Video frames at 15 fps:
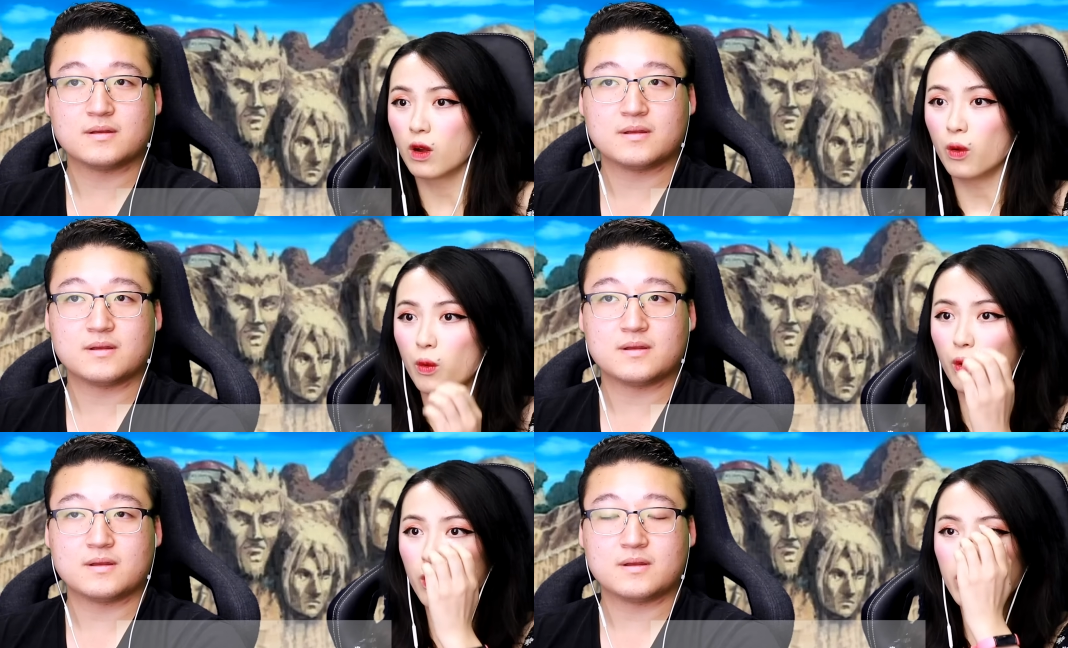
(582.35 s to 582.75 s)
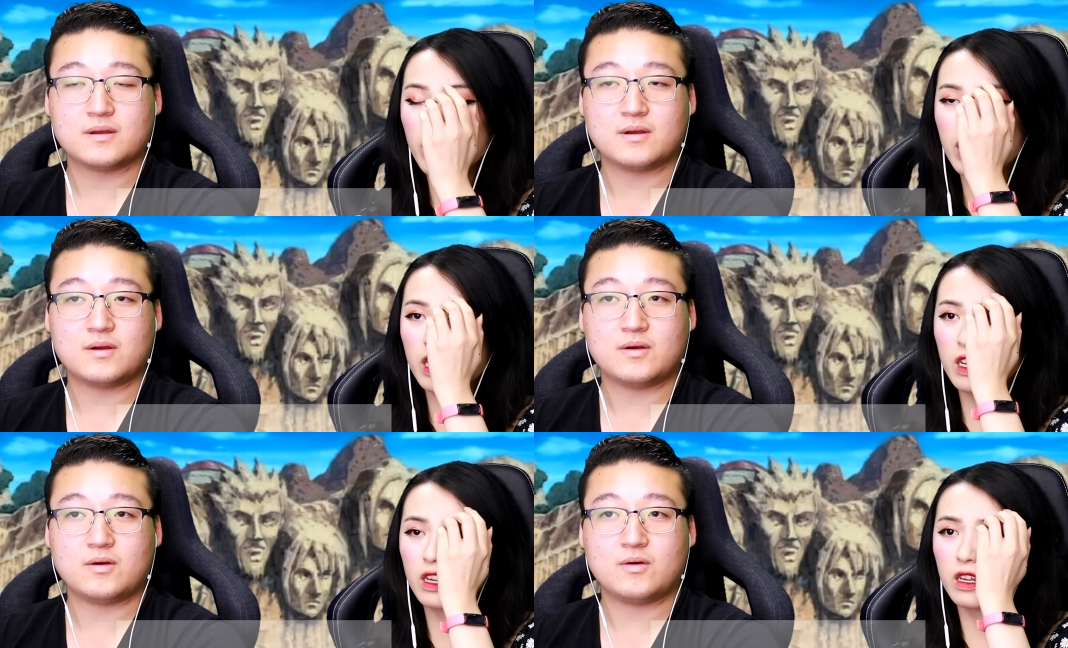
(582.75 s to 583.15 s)
Speaker 1: What?
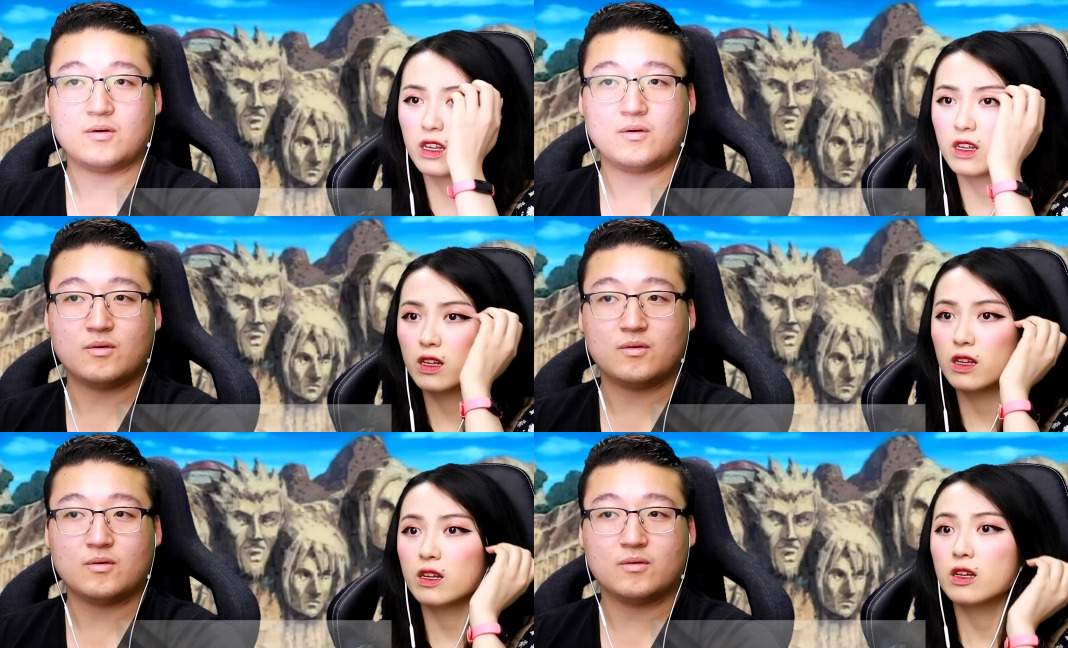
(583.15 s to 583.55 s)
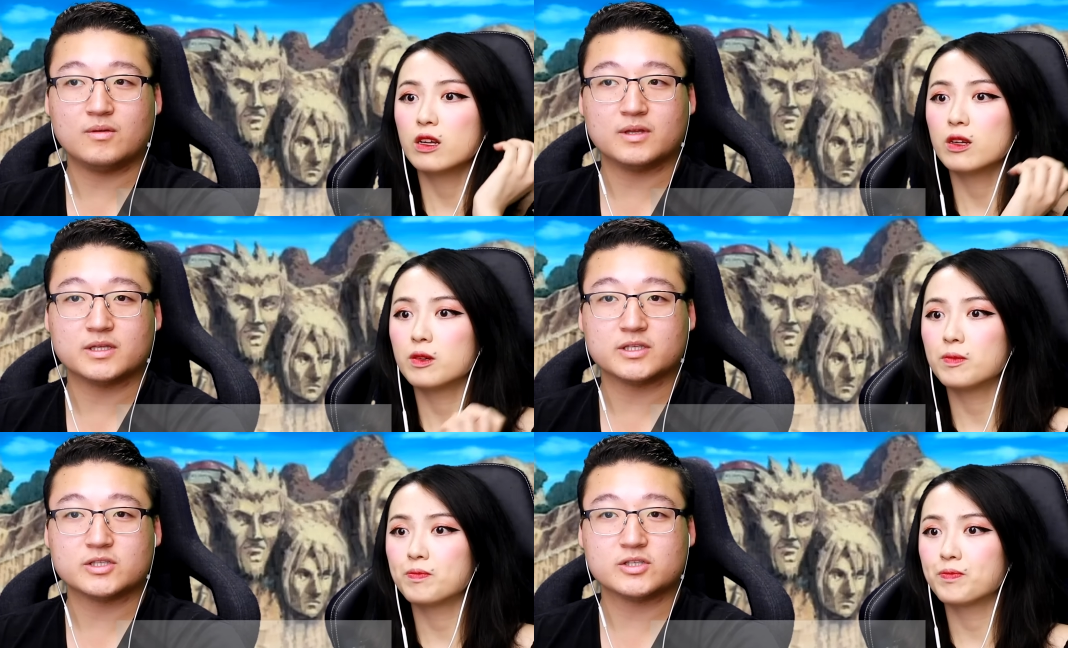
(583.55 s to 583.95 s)

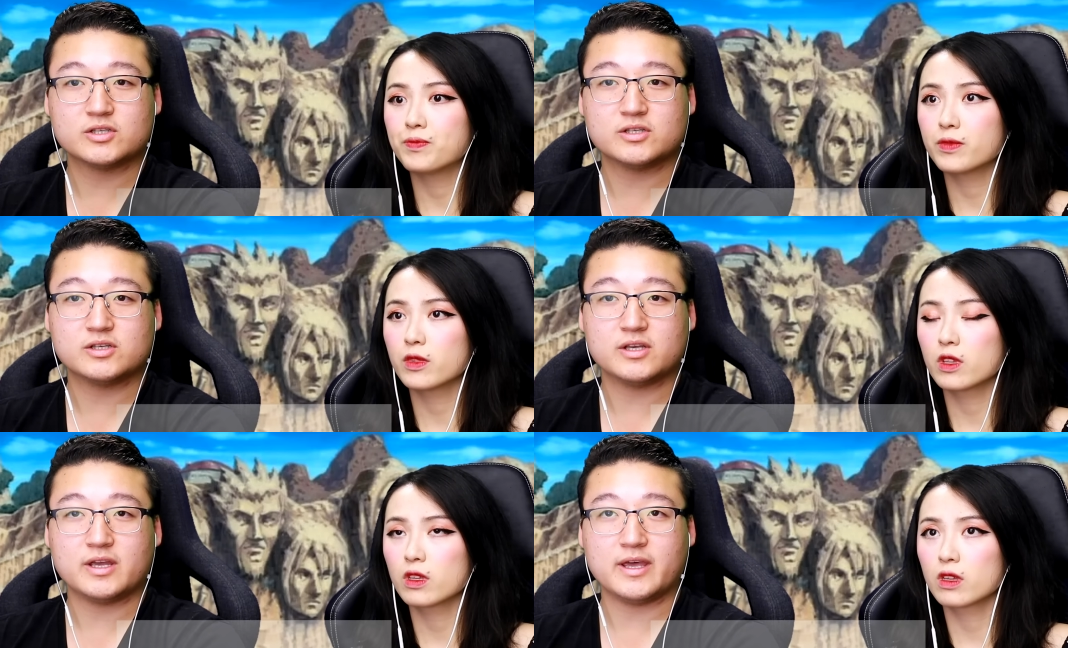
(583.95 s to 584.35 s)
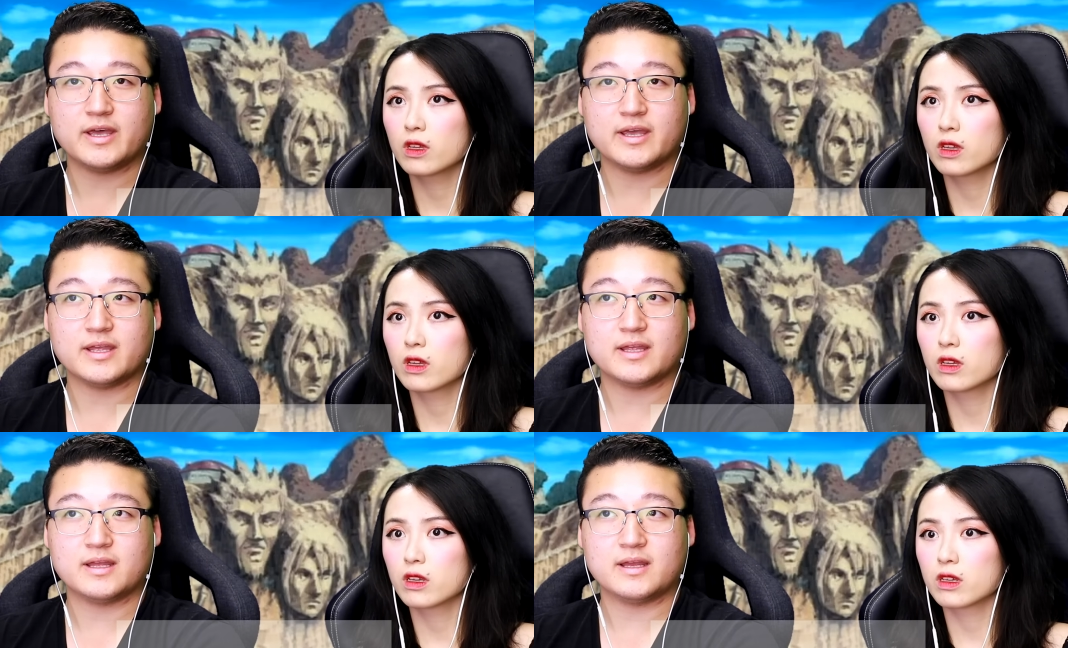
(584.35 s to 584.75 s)
Holy shit.
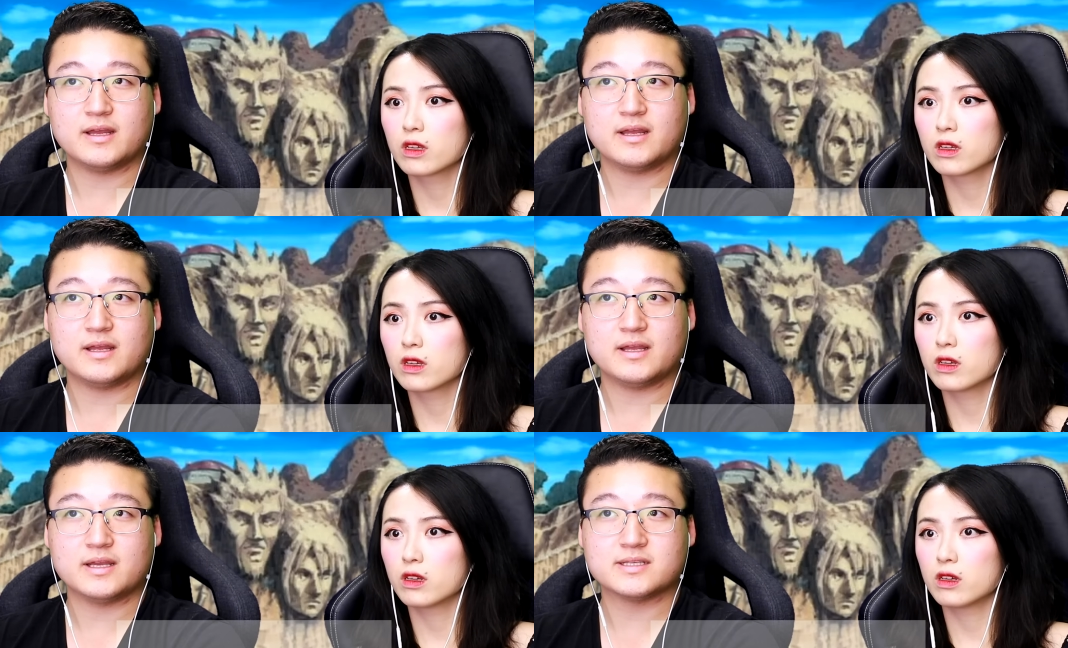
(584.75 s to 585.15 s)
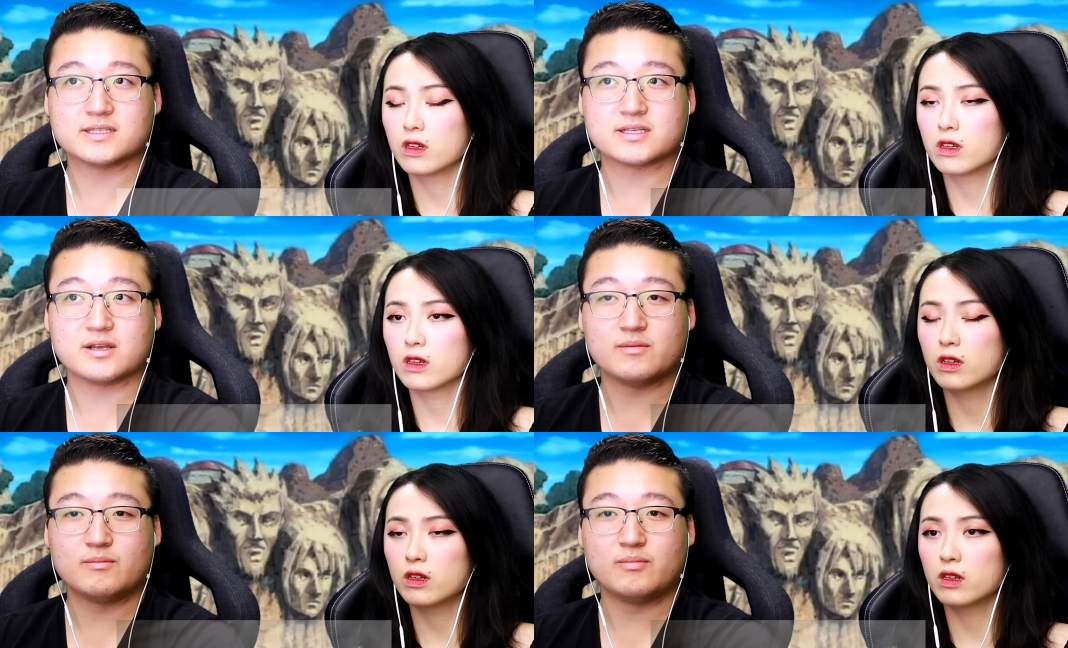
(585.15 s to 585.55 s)
Is he
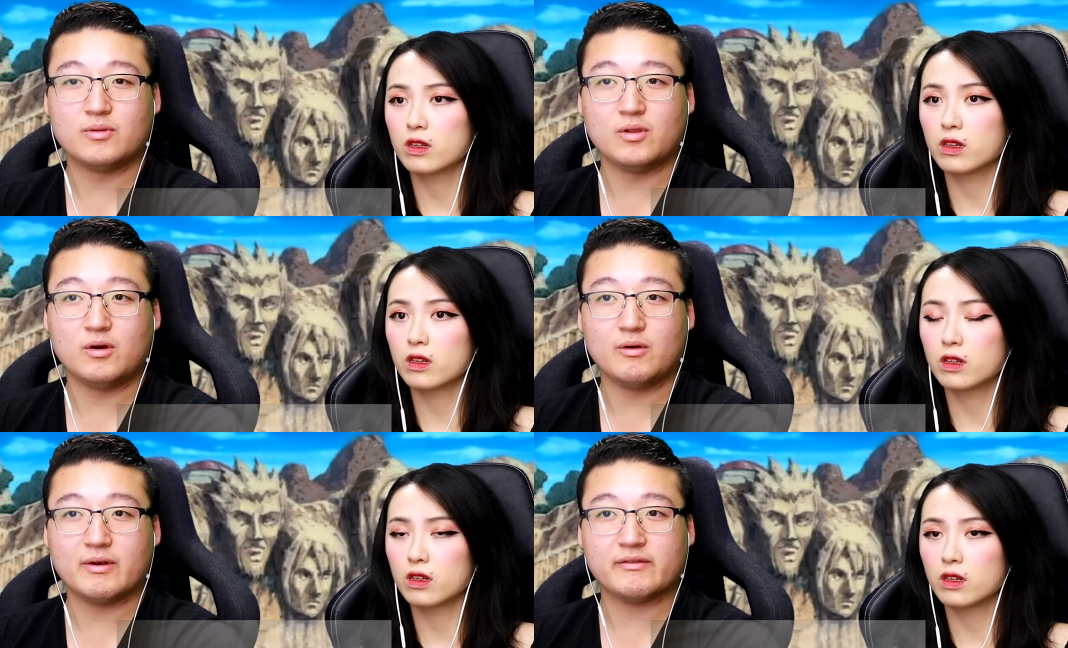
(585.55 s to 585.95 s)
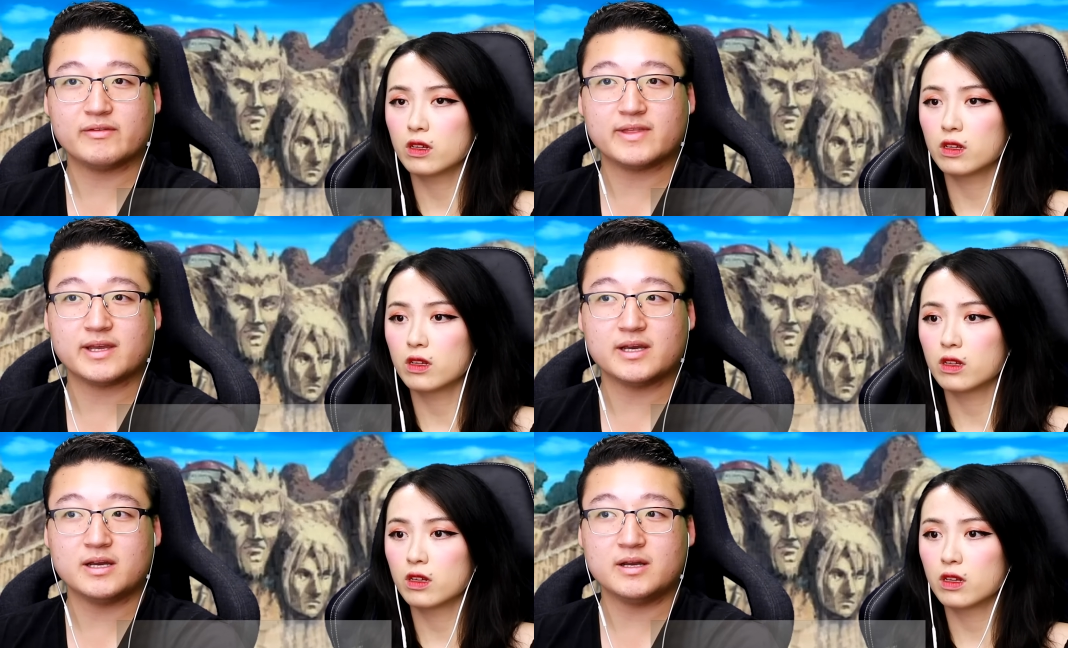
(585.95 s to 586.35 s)
gonna blow
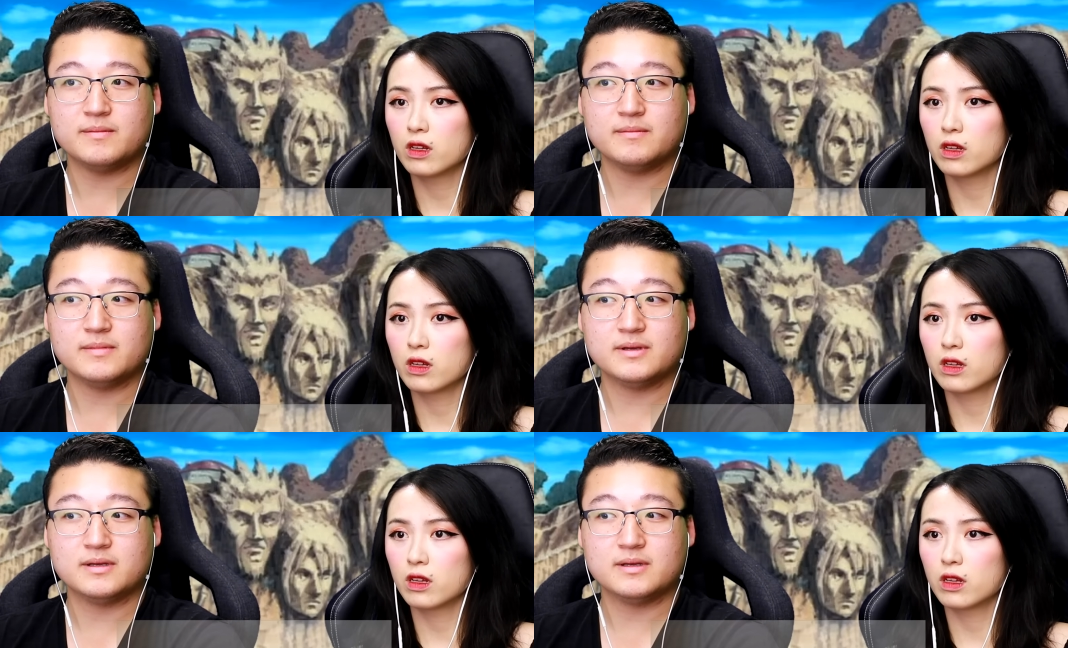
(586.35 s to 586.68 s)
everything up?